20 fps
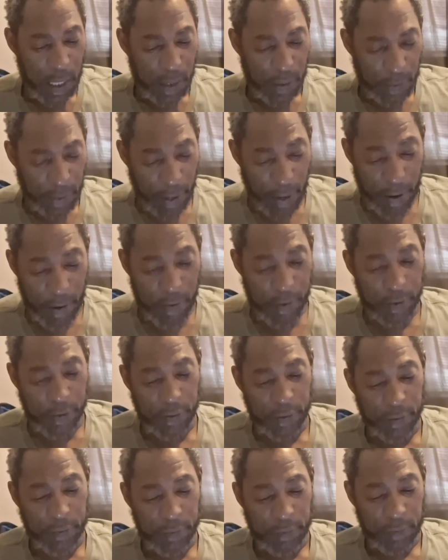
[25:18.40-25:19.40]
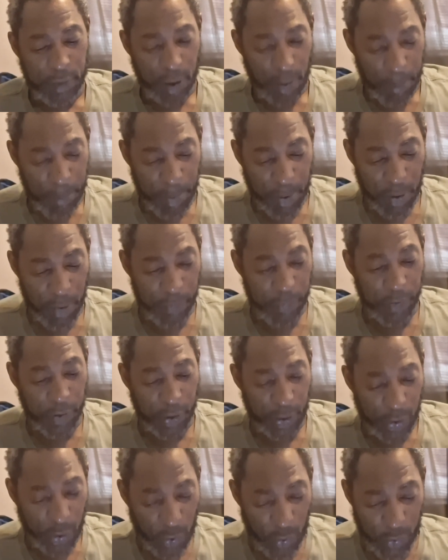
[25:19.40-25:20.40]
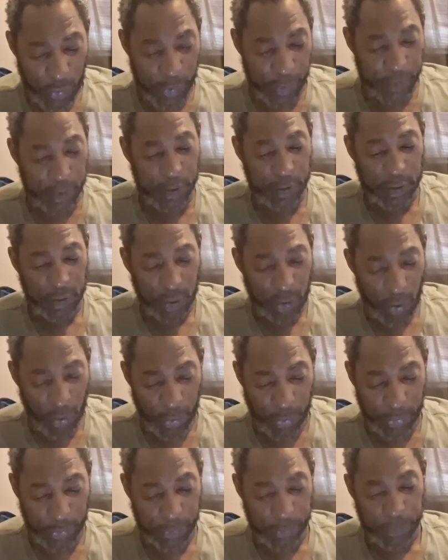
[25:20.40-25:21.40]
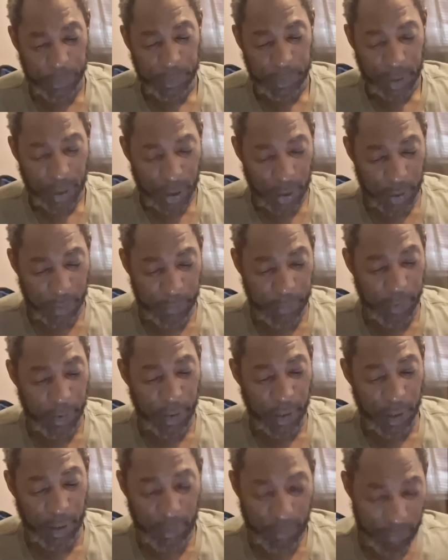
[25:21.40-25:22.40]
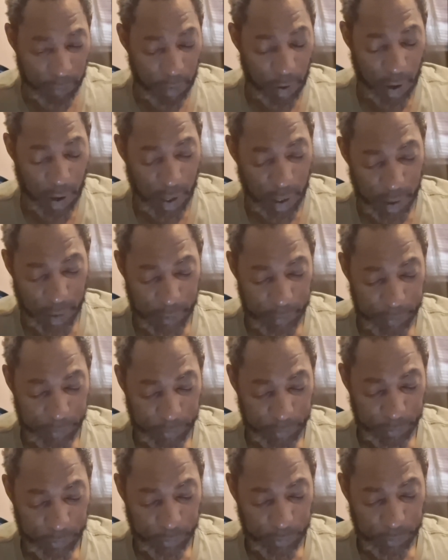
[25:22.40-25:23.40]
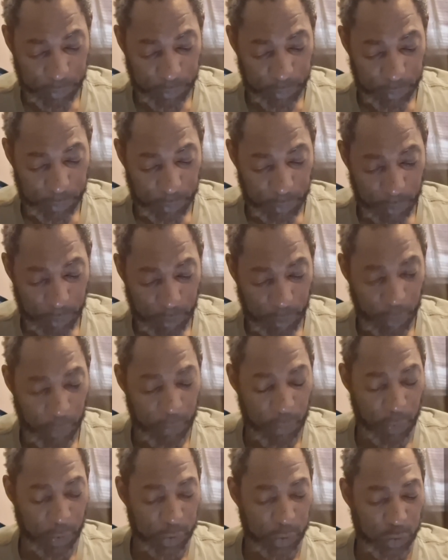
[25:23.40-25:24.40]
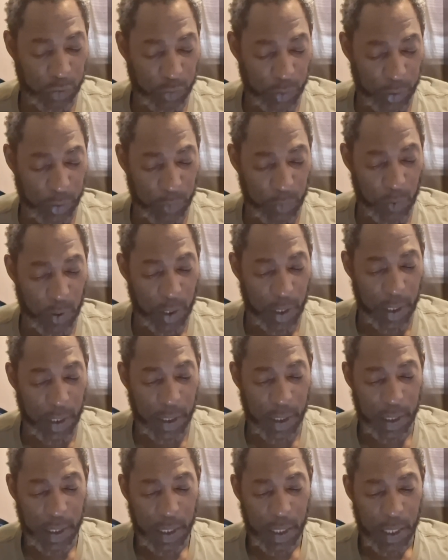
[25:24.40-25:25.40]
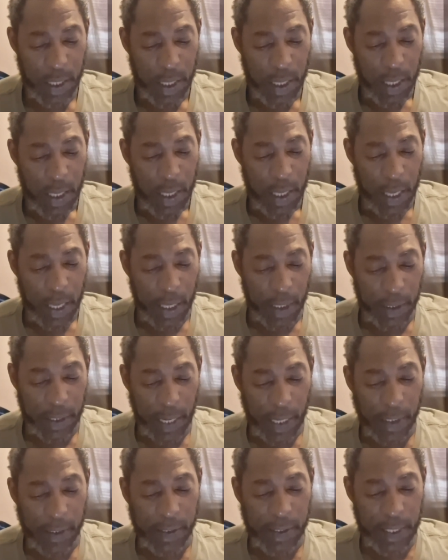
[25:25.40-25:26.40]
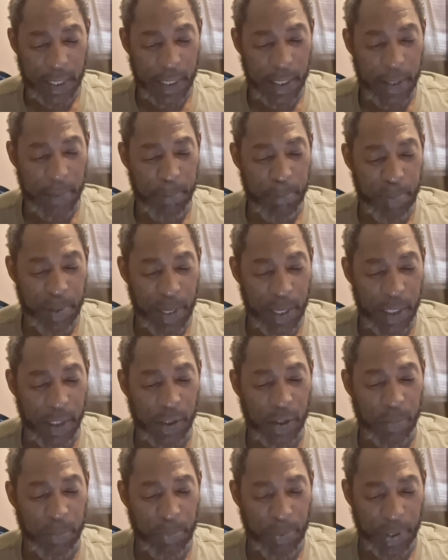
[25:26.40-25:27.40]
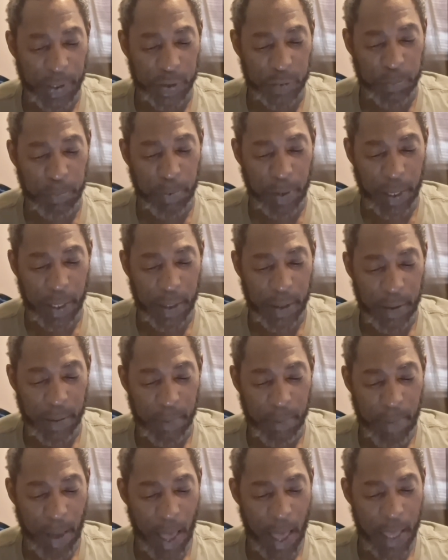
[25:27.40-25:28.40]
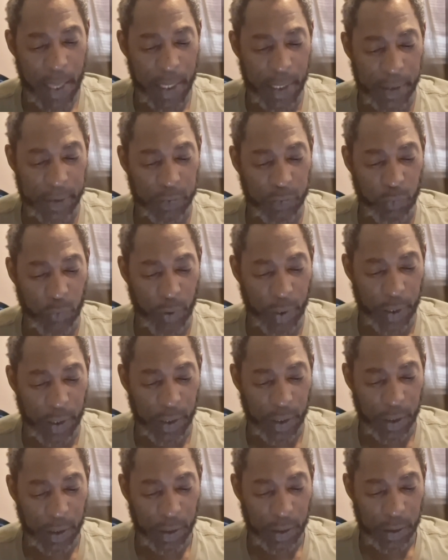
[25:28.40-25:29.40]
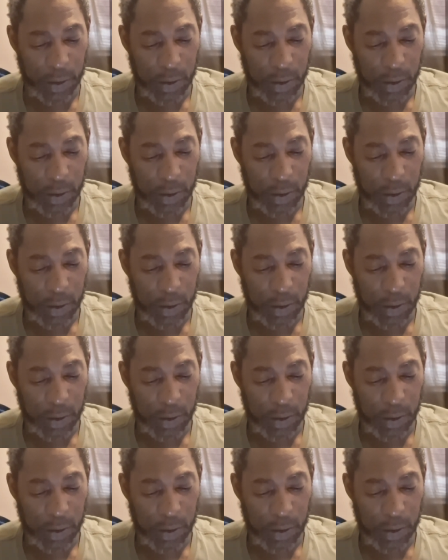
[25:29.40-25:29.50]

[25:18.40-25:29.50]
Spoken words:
thereof, above the cuirass girdle of the ephod. Verse 21. And they did bend the breastplate by his rings